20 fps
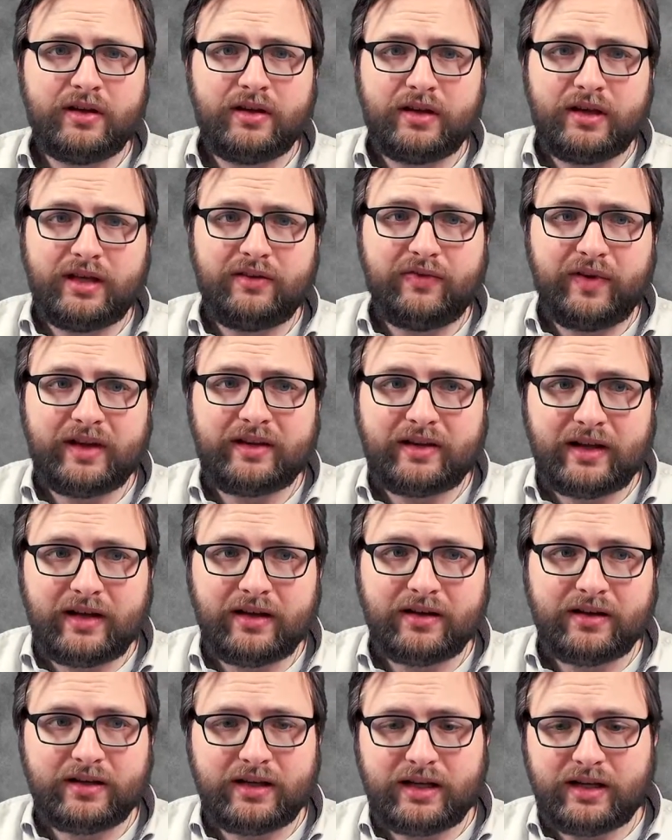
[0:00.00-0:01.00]

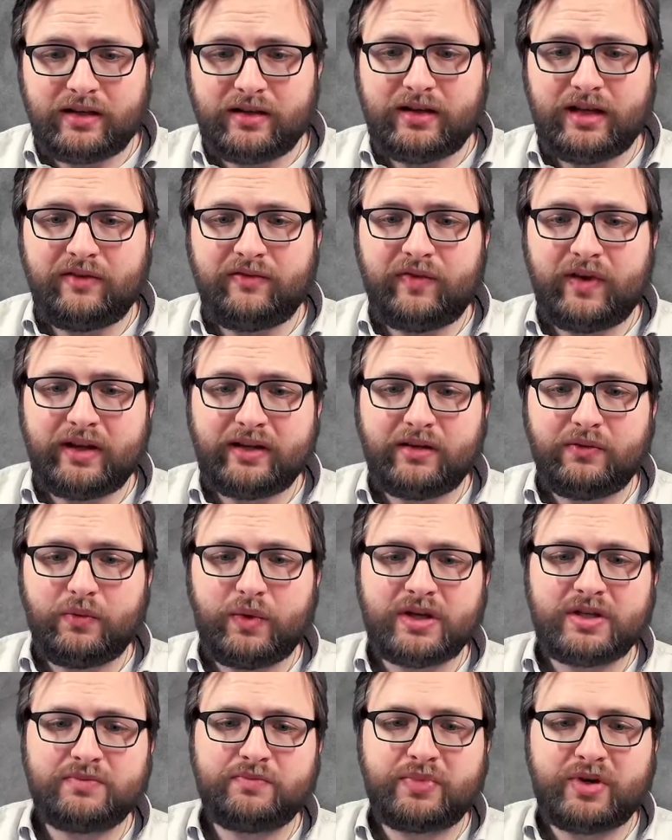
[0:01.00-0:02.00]
Invicta
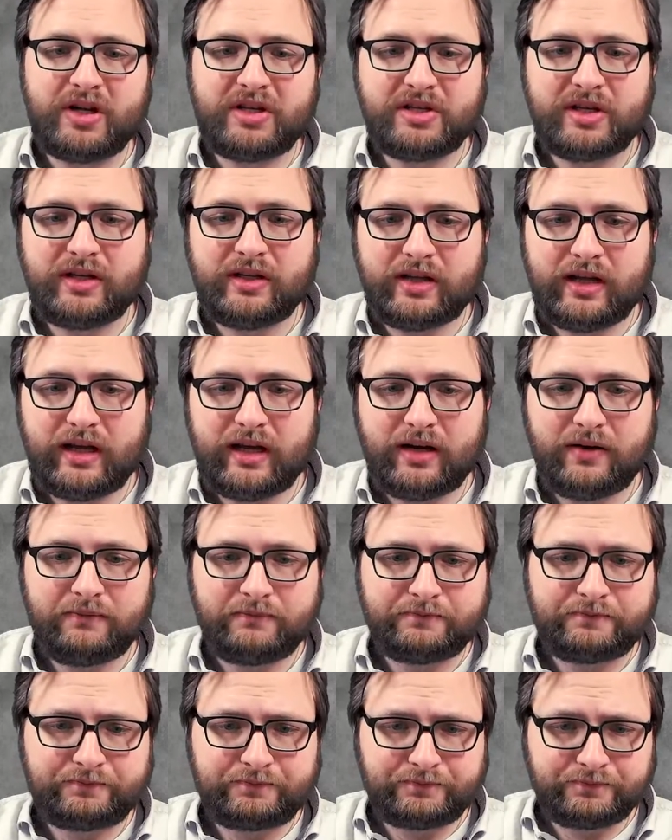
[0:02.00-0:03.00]
was present there.
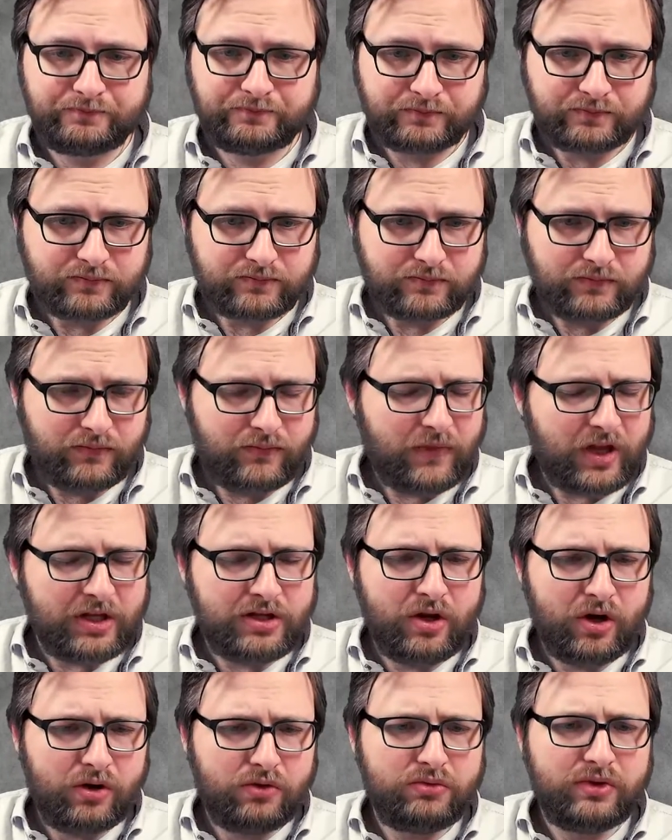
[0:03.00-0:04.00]

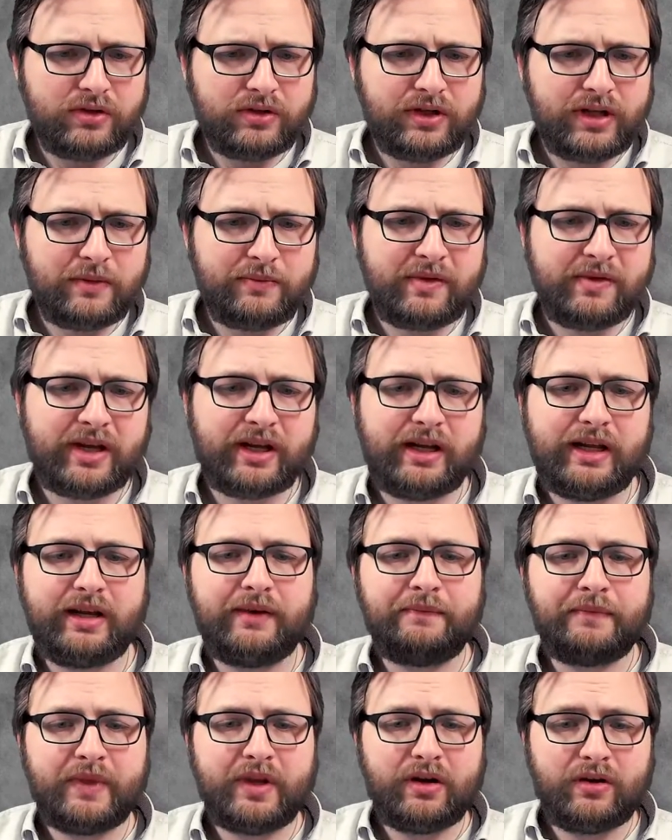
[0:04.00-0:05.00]
No, let me be
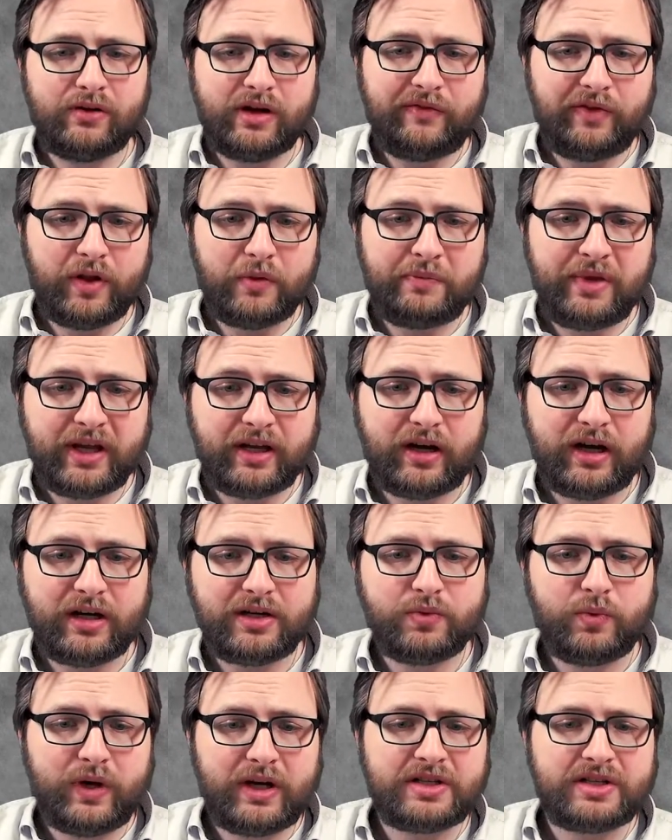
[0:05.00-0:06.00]
clear. Raphael
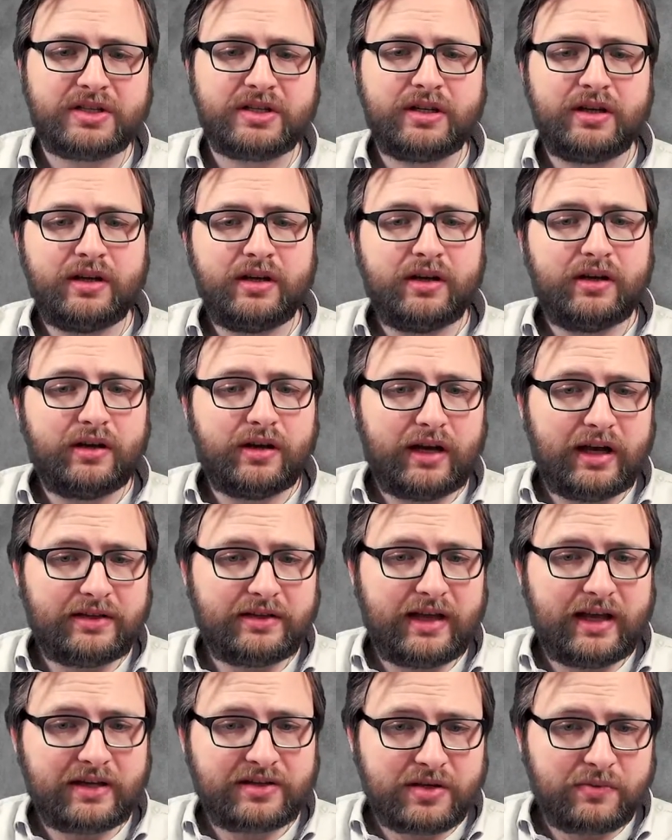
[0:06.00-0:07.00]
Picard was at
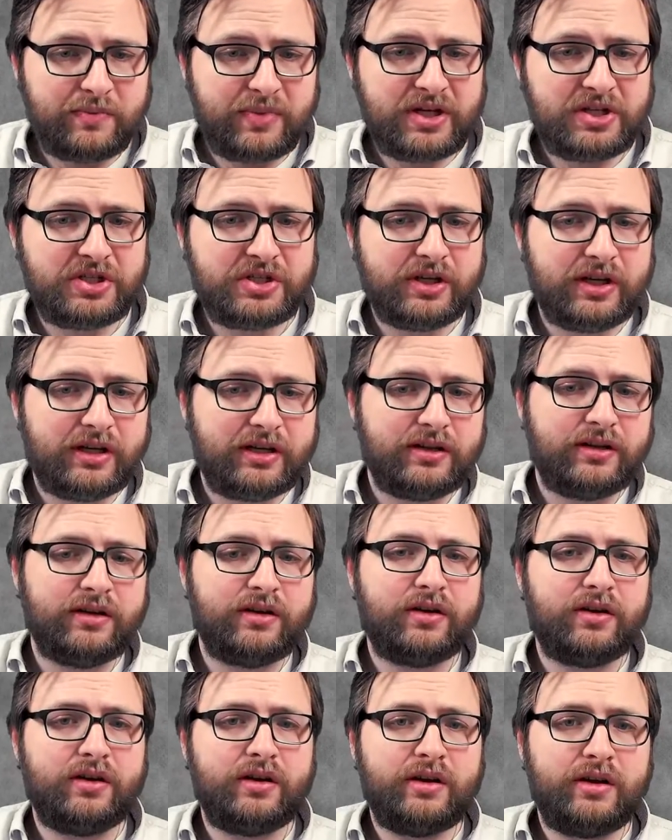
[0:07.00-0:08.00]
the exhibition
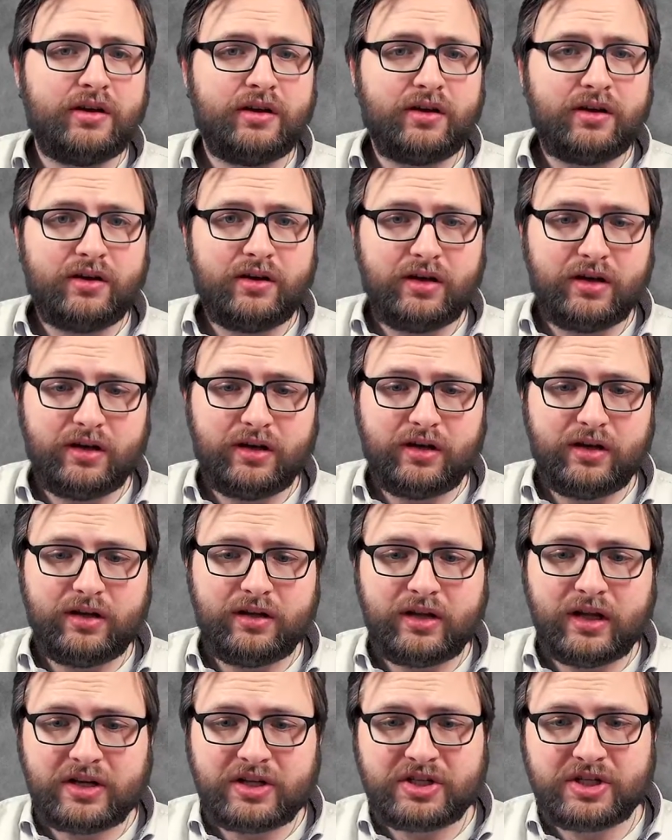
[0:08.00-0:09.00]

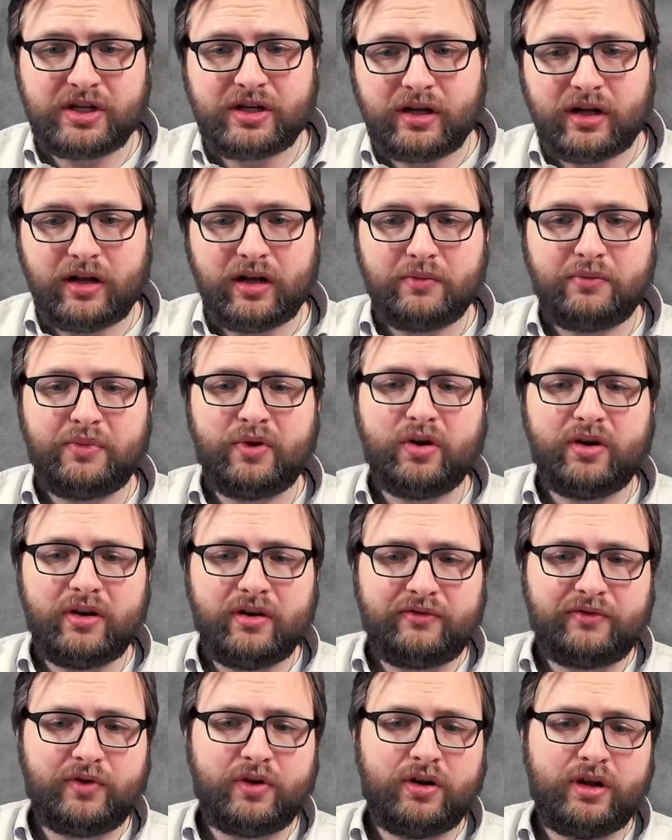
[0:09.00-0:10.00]
National
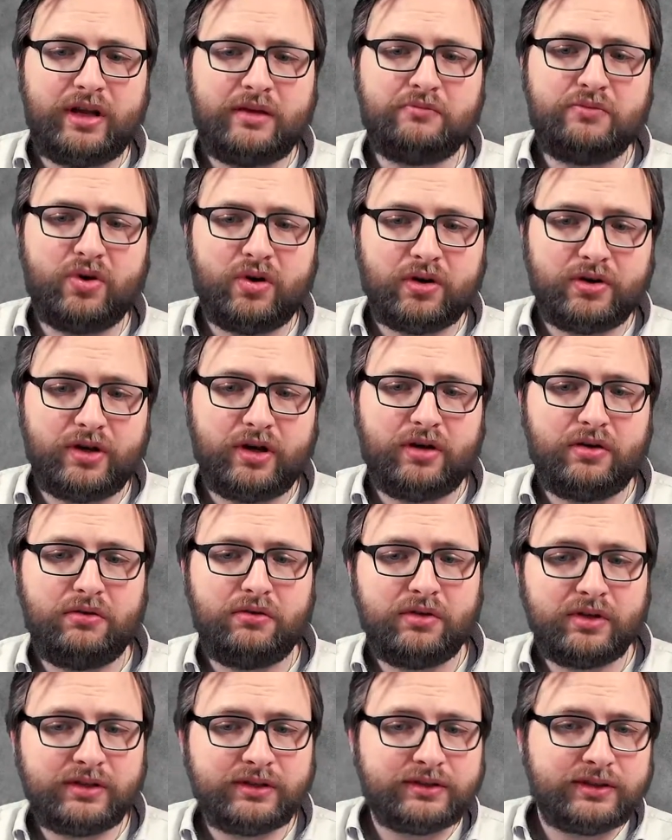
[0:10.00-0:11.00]
in
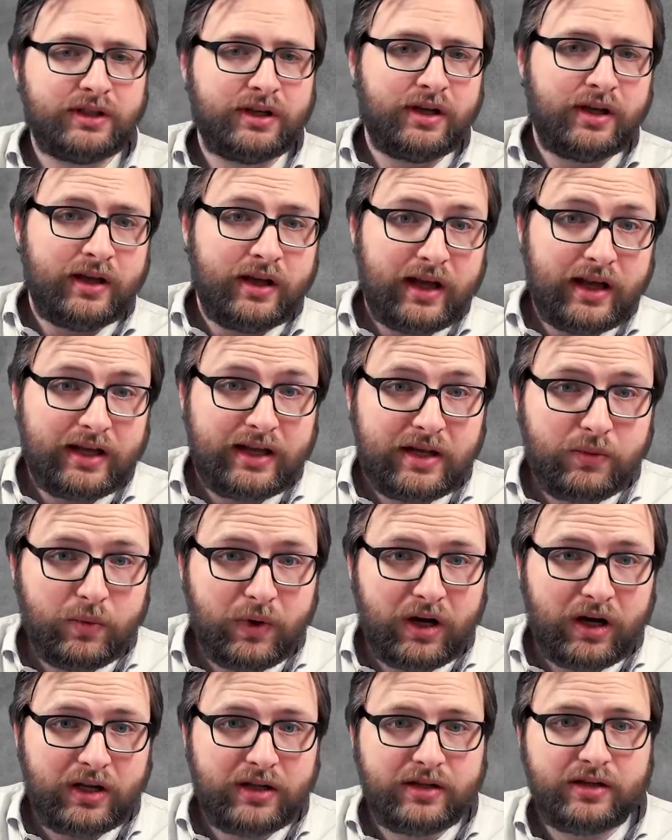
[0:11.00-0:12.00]
Bordeaux, and he
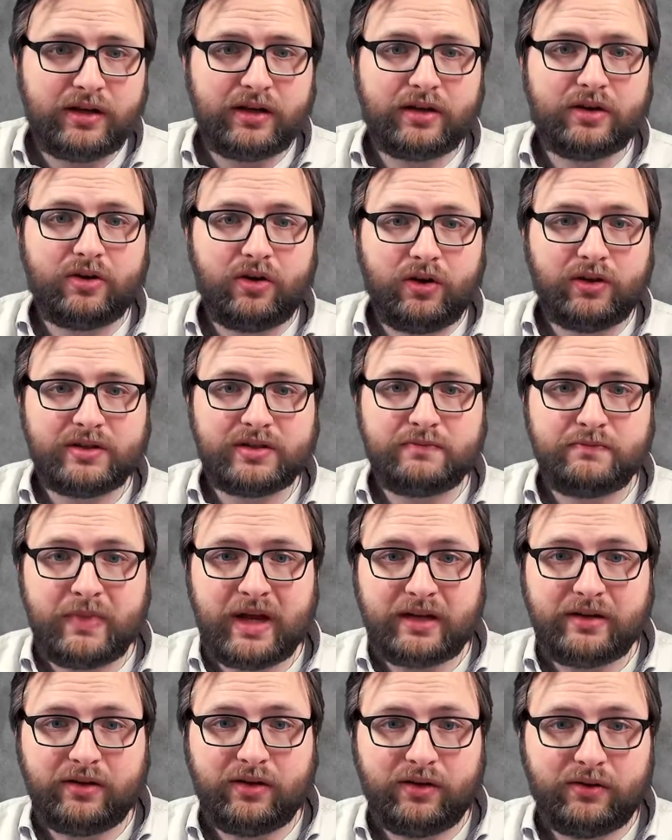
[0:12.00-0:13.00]
won a gold
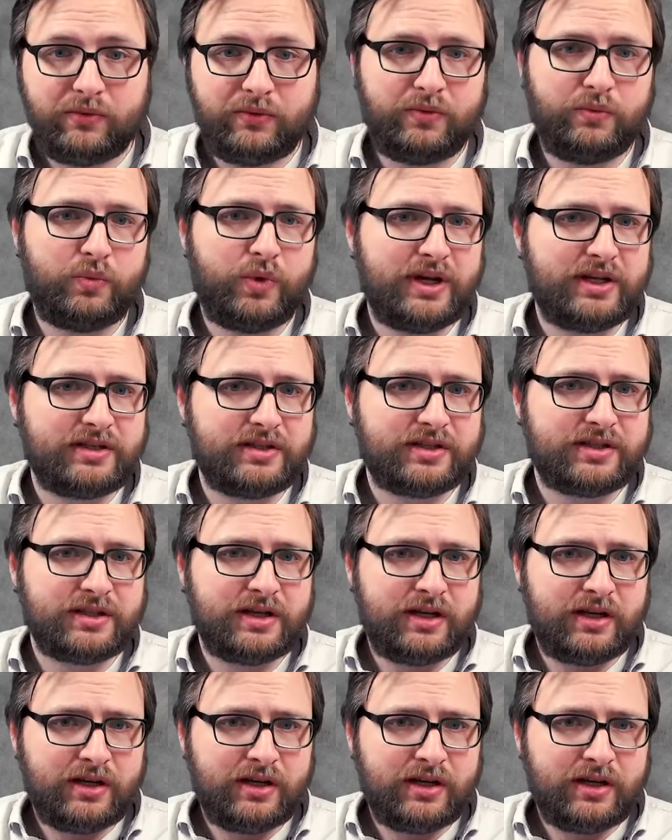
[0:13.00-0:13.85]
medal with